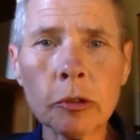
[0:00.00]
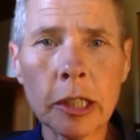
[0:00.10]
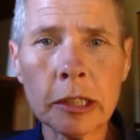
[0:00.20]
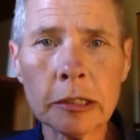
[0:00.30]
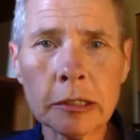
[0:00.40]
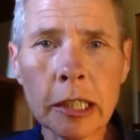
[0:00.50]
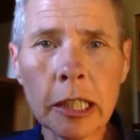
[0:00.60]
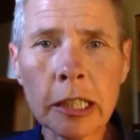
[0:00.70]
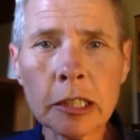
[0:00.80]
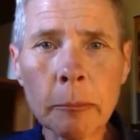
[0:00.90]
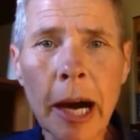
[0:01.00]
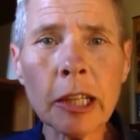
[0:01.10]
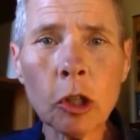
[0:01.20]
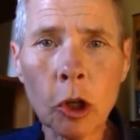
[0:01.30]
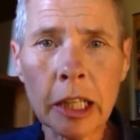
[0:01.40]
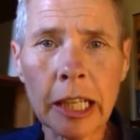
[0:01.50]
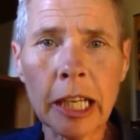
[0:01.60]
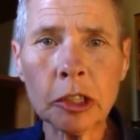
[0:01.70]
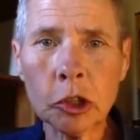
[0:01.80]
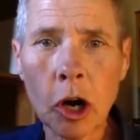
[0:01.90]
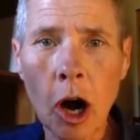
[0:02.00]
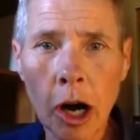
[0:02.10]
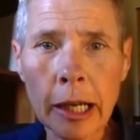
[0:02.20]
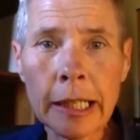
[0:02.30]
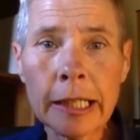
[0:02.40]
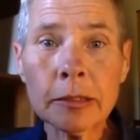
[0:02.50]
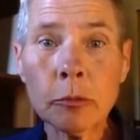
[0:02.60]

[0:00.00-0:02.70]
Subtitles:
this is by looking at your audience